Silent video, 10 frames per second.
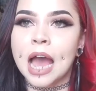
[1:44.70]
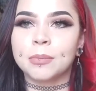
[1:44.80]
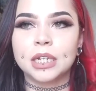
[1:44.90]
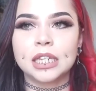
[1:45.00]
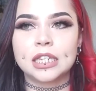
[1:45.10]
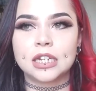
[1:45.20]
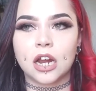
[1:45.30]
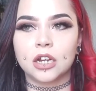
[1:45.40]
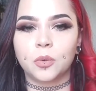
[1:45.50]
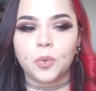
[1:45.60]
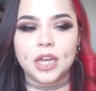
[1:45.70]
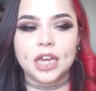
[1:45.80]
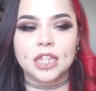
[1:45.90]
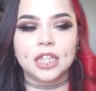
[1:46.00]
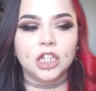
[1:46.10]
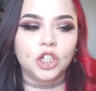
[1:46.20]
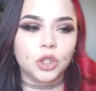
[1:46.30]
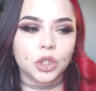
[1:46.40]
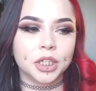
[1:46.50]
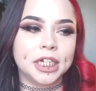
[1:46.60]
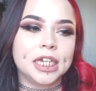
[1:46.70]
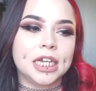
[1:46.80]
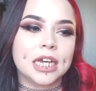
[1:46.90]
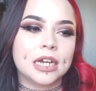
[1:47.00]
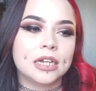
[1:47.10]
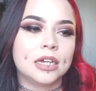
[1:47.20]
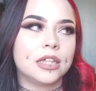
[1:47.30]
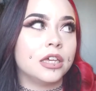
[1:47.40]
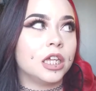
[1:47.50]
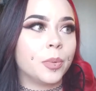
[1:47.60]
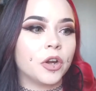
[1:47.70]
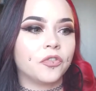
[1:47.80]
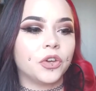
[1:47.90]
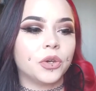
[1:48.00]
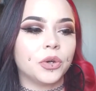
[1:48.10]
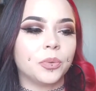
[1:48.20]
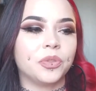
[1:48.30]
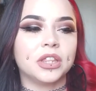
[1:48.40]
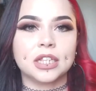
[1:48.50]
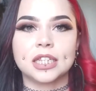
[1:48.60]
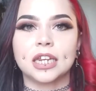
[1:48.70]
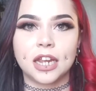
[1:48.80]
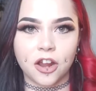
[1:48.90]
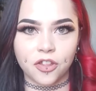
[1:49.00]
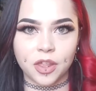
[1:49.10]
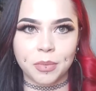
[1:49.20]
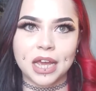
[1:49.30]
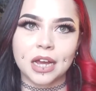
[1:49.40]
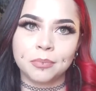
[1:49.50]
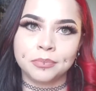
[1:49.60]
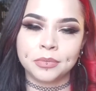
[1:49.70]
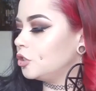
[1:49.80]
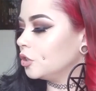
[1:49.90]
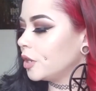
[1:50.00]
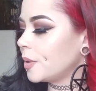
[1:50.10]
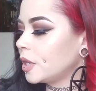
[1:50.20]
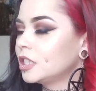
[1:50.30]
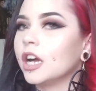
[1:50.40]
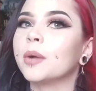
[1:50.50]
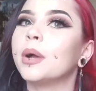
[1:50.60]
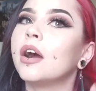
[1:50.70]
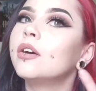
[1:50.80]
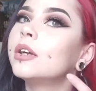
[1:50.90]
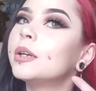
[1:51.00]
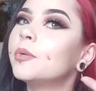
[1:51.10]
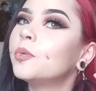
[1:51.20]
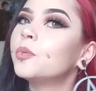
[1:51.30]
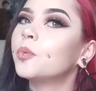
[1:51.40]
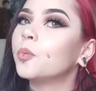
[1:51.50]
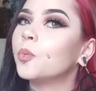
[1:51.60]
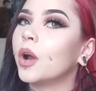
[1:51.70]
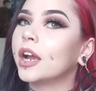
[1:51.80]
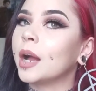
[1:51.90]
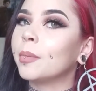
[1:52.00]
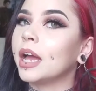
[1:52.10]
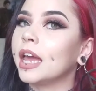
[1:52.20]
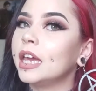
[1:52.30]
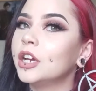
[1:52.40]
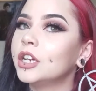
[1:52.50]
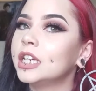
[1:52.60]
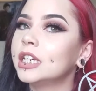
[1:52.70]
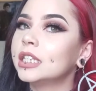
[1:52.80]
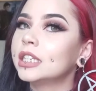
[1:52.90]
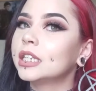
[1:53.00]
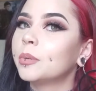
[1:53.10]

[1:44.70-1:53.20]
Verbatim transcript: I'm gonna start with the jewelry, then the perfume, then the skincare, then the makeup. The jewelry I want to talk about, where I got my earrings,